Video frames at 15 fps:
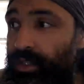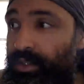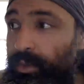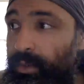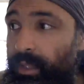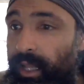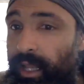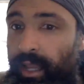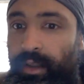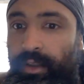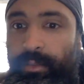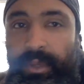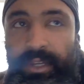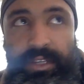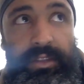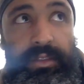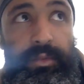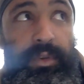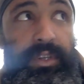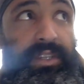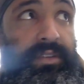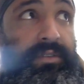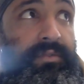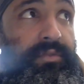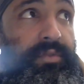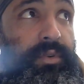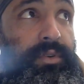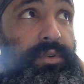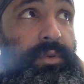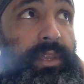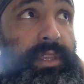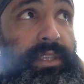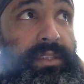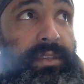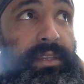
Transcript: So I already mentioned the reason for doing it.